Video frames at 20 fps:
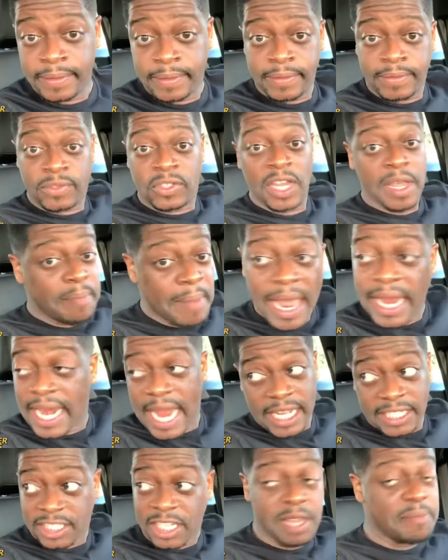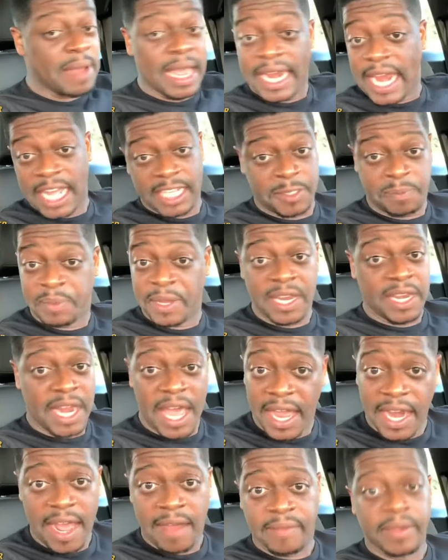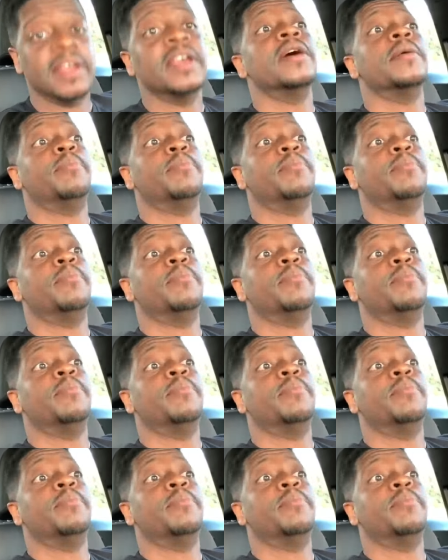She may not spend none of it,